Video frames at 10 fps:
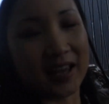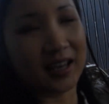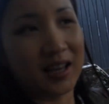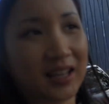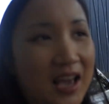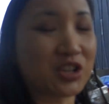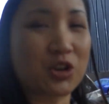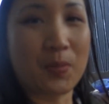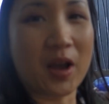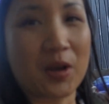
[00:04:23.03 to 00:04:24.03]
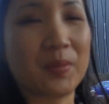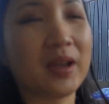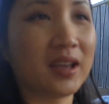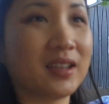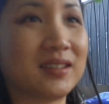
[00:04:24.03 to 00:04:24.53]
like a gastropub.
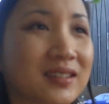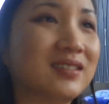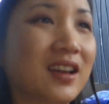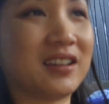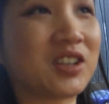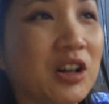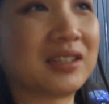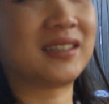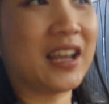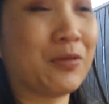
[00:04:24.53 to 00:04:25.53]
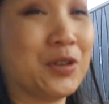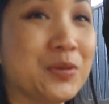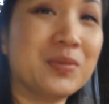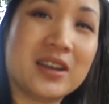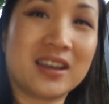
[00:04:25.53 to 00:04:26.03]
Uh, it's called State
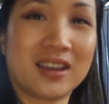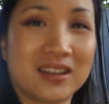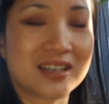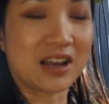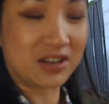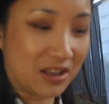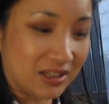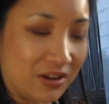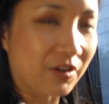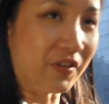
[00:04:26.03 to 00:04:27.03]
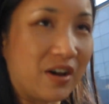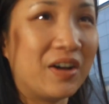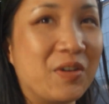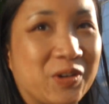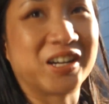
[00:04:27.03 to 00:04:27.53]
Room, downtown San Rafael.
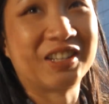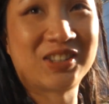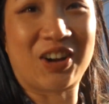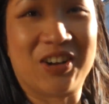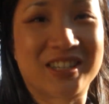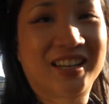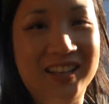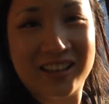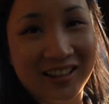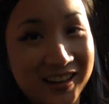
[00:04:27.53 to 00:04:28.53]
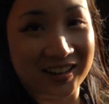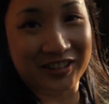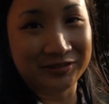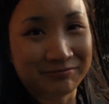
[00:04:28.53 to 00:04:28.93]
We're gonna start there.